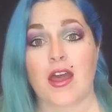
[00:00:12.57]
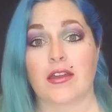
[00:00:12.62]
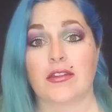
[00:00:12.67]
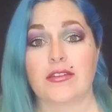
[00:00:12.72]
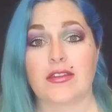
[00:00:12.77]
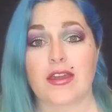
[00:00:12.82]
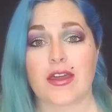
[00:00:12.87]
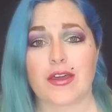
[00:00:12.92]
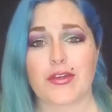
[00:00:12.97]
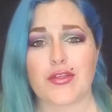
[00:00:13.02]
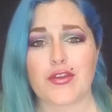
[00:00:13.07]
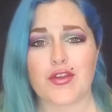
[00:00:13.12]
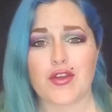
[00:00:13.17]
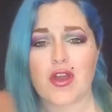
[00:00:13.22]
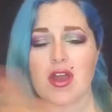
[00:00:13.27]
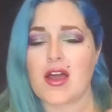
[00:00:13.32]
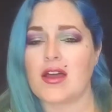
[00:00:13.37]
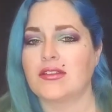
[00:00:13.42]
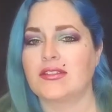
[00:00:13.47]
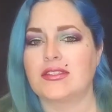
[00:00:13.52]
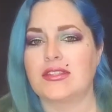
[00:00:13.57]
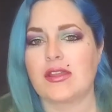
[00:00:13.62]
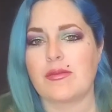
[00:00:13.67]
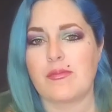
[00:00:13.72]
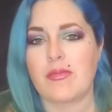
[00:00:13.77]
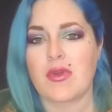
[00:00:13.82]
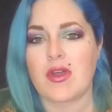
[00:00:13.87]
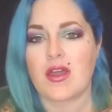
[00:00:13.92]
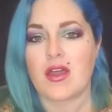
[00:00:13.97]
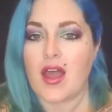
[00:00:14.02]
Another awesome
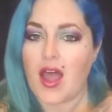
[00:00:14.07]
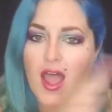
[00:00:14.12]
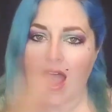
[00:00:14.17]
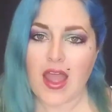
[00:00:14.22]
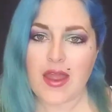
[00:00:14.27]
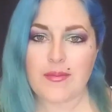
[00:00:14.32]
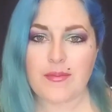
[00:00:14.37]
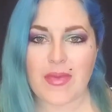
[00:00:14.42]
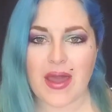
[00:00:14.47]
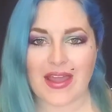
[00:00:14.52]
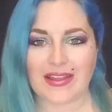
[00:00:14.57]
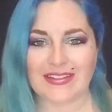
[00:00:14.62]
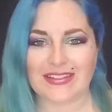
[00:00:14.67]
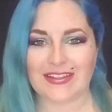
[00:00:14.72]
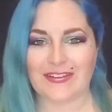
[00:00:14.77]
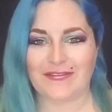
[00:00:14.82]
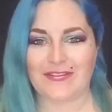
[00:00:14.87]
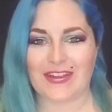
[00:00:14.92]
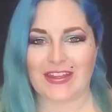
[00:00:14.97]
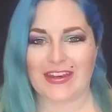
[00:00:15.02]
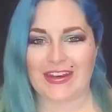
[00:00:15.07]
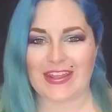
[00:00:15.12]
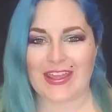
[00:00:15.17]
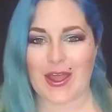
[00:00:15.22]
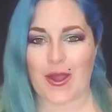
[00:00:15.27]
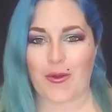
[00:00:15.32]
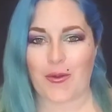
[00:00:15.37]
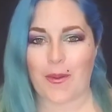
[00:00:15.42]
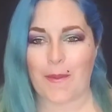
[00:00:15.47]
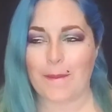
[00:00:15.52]
unboxing
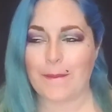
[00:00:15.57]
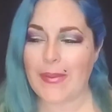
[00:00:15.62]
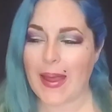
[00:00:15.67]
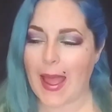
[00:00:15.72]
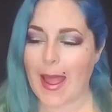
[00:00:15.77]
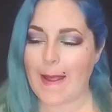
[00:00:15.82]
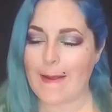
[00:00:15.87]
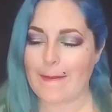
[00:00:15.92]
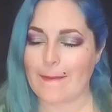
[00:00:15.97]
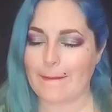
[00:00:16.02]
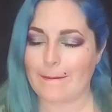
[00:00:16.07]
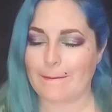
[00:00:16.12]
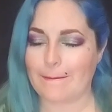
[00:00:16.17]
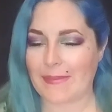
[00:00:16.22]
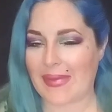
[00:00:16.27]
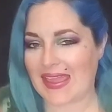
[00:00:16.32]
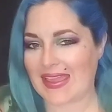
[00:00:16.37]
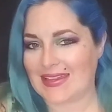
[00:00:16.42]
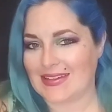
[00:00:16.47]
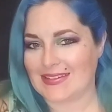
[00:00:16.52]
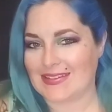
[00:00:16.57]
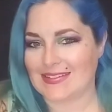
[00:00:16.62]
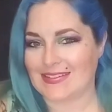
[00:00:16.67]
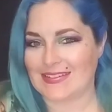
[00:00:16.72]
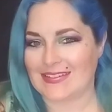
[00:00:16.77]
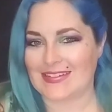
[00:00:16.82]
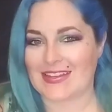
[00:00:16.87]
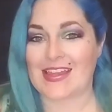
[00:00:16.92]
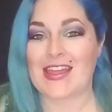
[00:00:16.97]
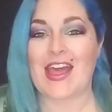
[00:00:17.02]
video. Me.
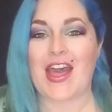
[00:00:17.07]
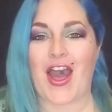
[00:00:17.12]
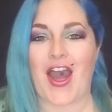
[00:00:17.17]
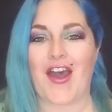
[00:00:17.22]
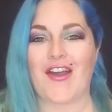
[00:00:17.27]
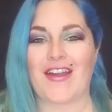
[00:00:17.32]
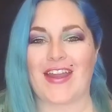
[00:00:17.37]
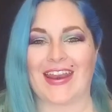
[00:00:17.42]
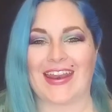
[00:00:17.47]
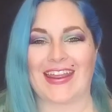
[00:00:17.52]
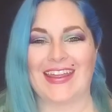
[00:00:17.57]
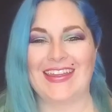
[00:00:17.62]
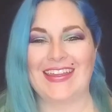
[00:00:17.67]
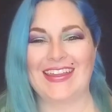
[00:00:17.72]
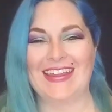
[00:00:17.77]
Alright.